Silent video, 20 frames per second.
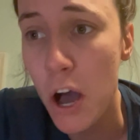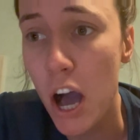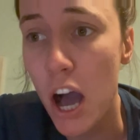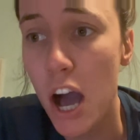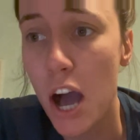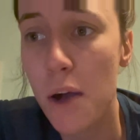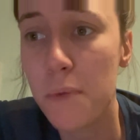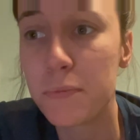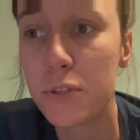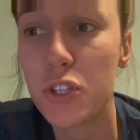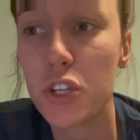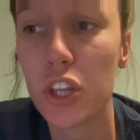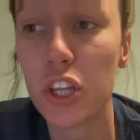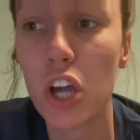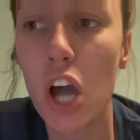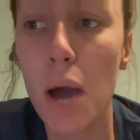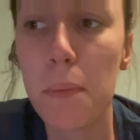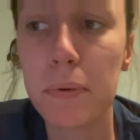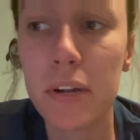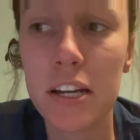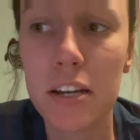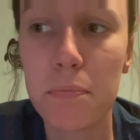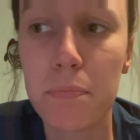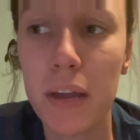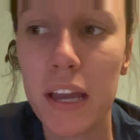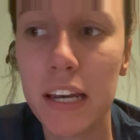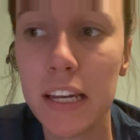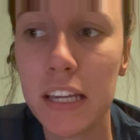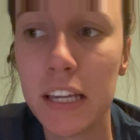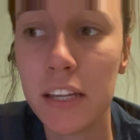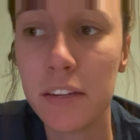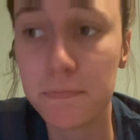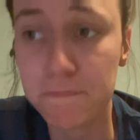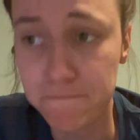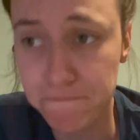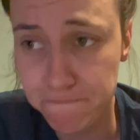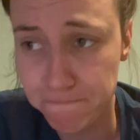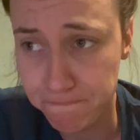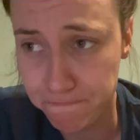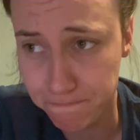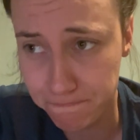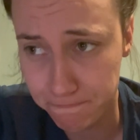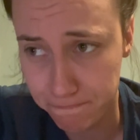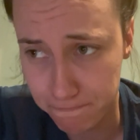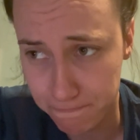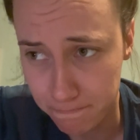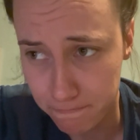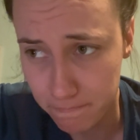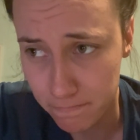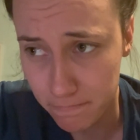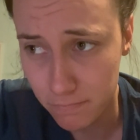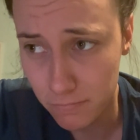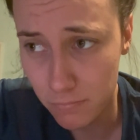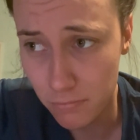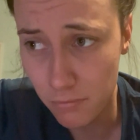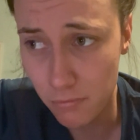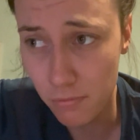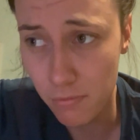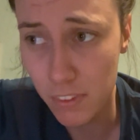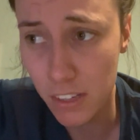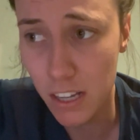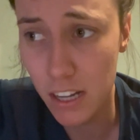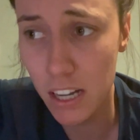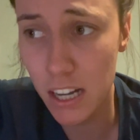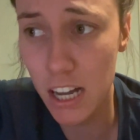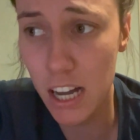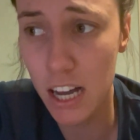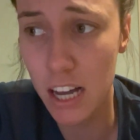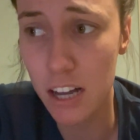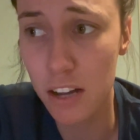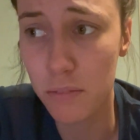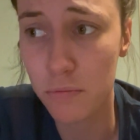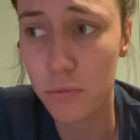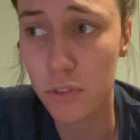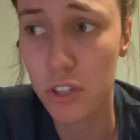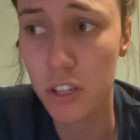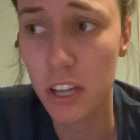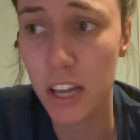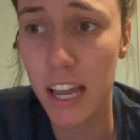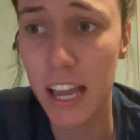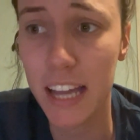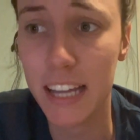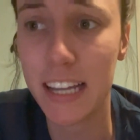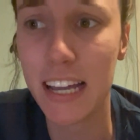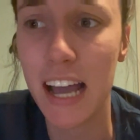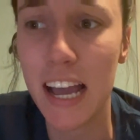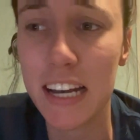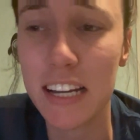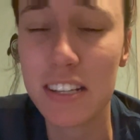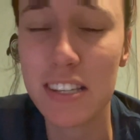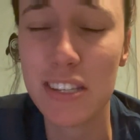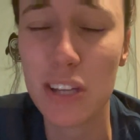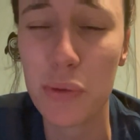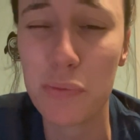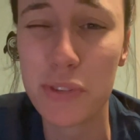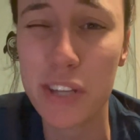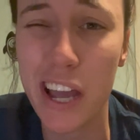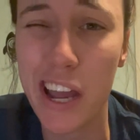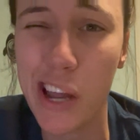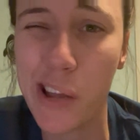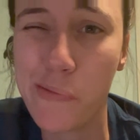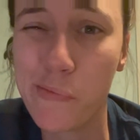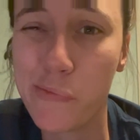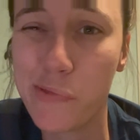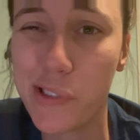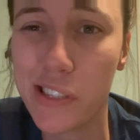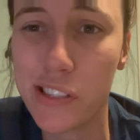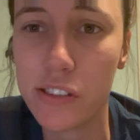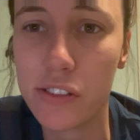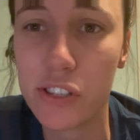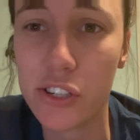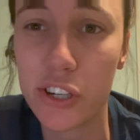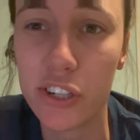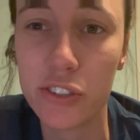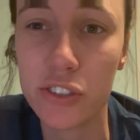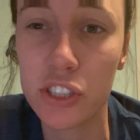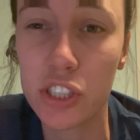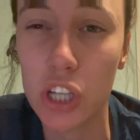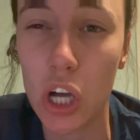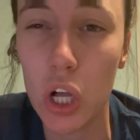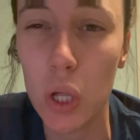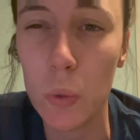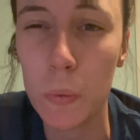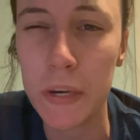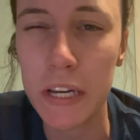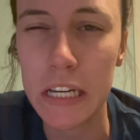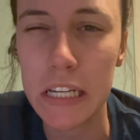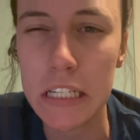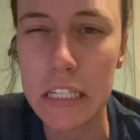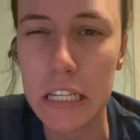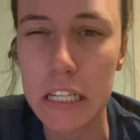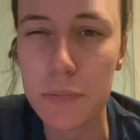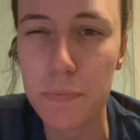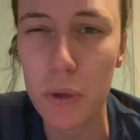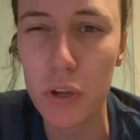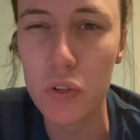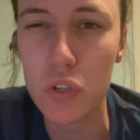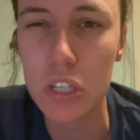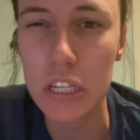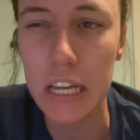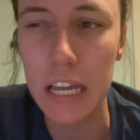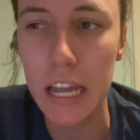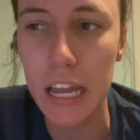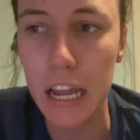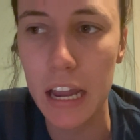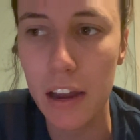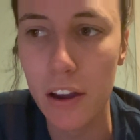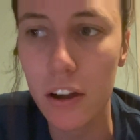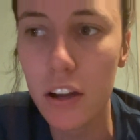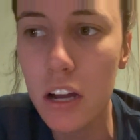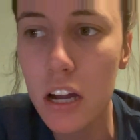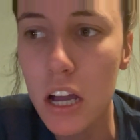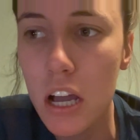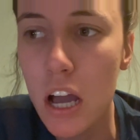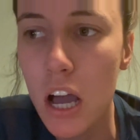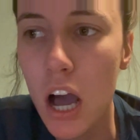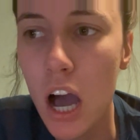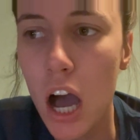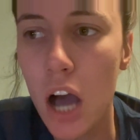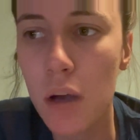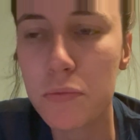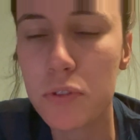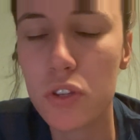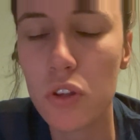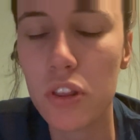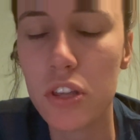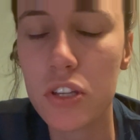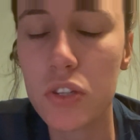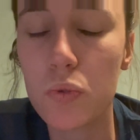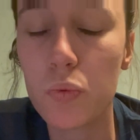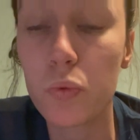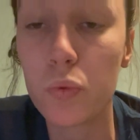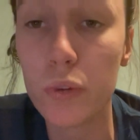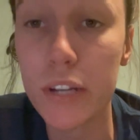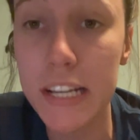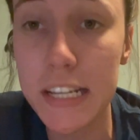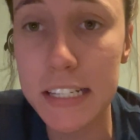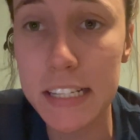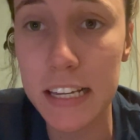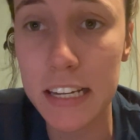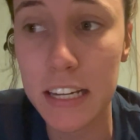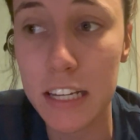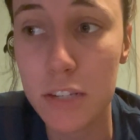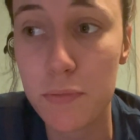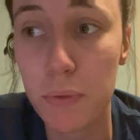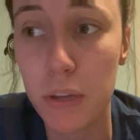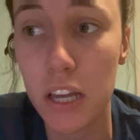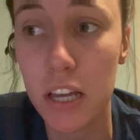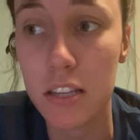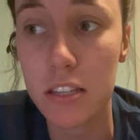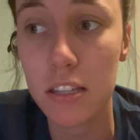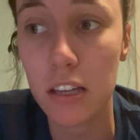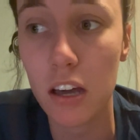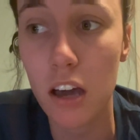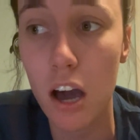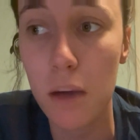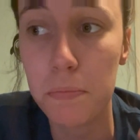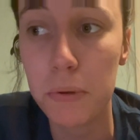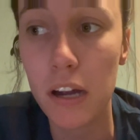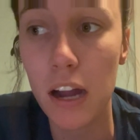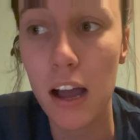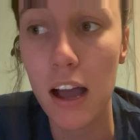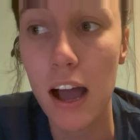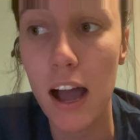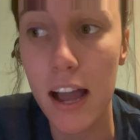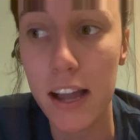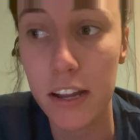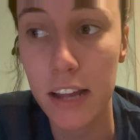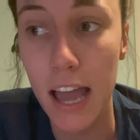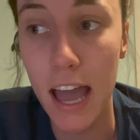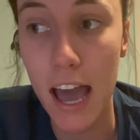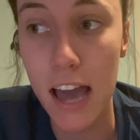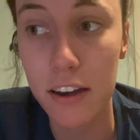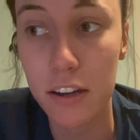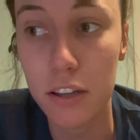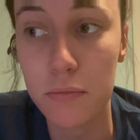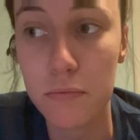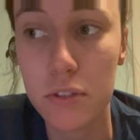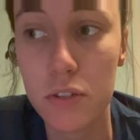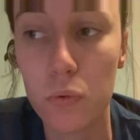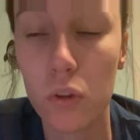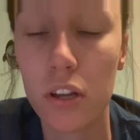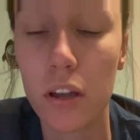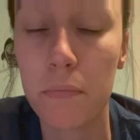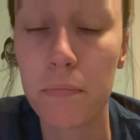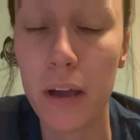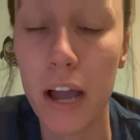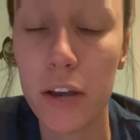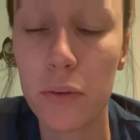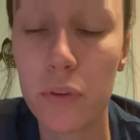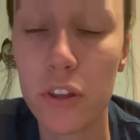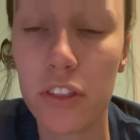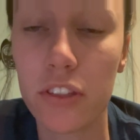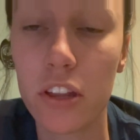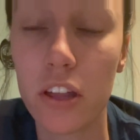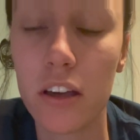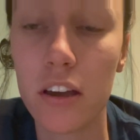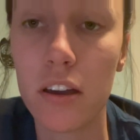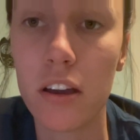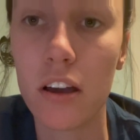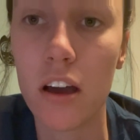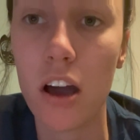So the copper in a penny kind of sometimes turn dull when it is exposed to air. So this reason is because the copper atoms will combine with the